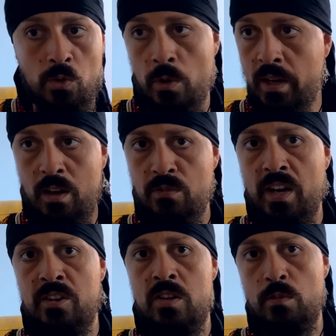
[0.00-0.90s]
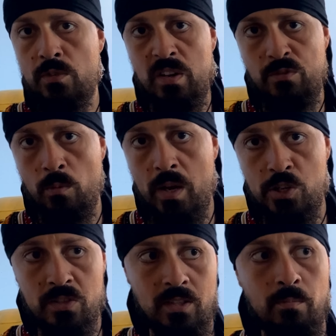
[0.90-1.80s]
you're gonna find different
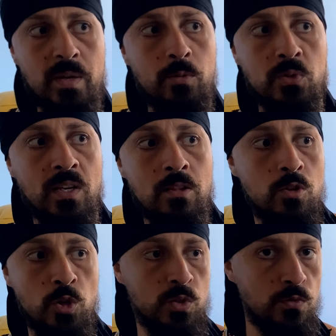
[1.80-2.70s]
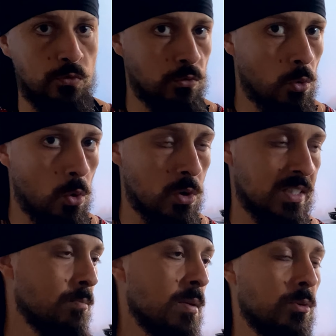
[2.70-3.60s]
information. Some people say that there's four,
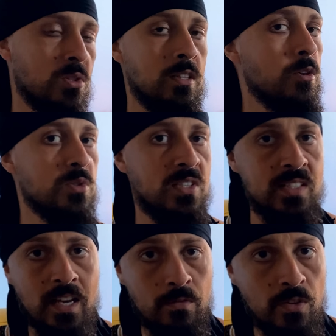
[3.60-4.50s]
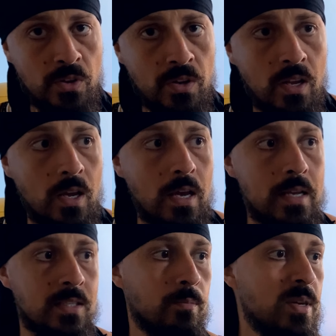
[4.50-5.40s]
some people say there's seven,
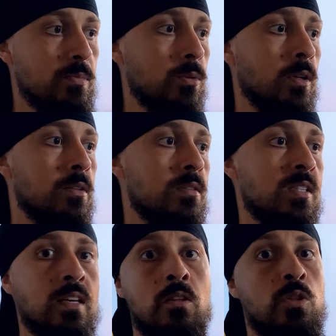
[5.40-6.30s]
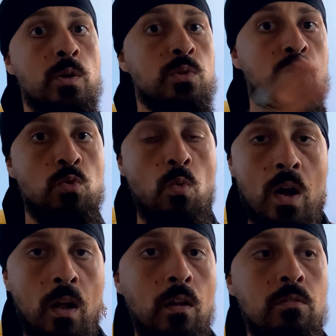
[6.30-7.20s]
some people that say that there's
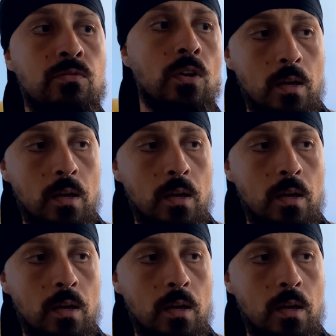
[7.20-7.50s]
twelve.